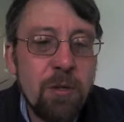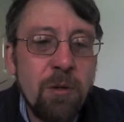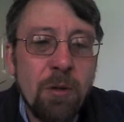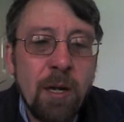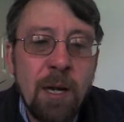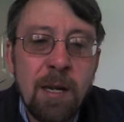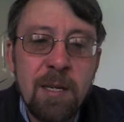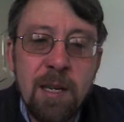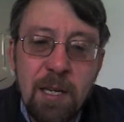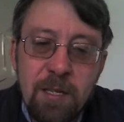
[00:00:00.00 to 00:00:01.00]
So hopefully
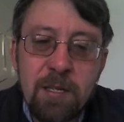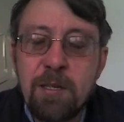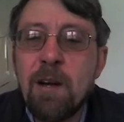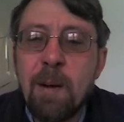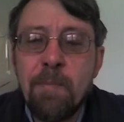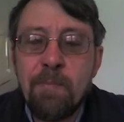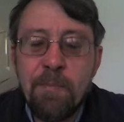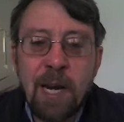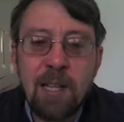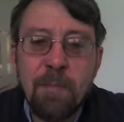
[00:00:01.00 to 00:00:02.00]
this will give you a good
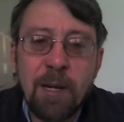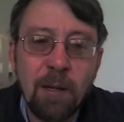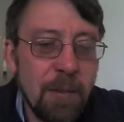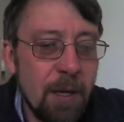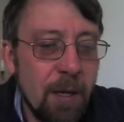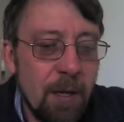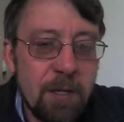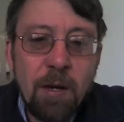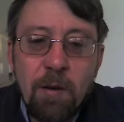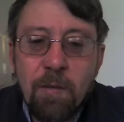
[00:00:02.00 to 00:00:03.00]
indication of what
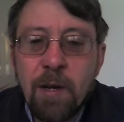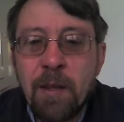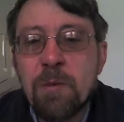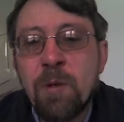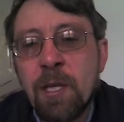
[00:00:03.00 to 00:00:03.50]
we've been up to.